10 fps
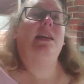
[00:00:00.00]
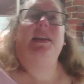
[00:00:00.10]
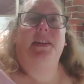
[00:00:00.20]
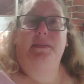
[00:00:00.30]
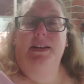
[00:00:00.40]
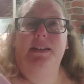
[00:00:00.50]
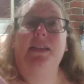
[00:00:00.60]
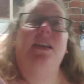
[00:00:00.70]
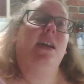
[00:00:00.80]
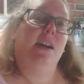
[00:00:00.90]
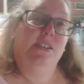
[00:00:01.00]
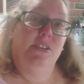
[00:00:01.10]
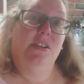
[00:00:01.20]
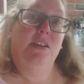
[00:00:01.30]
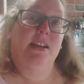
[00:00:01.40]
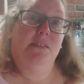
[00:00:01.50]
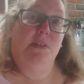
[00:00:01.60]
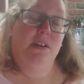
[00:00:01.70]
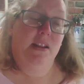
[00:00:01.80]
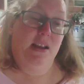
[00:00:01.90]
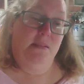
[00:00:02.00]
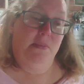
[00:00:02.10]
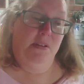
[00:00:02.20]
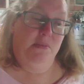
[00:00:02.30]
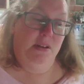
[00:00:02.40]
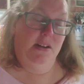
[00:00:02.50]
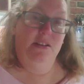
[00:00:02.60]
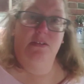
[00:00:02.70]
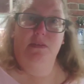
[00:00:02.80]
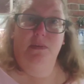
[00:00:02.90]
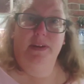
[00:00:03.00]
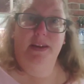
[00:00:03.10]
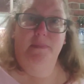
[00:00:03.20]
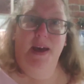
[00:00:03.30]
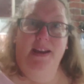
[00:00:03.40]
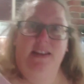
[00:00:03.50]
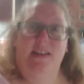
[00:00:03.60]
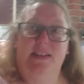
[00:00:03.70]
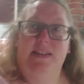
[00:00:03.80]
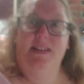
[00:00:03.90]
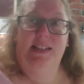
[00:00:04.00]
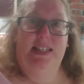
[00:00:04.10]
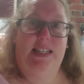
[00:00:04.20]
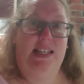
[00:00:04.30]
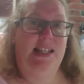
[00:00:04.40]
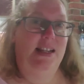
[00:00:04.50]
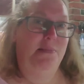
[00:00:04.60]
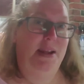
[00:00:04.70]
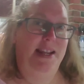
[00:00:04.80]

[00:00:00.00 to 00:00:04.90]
Anyways, I'll show you guys what we're gonna do when we get back. See you in a little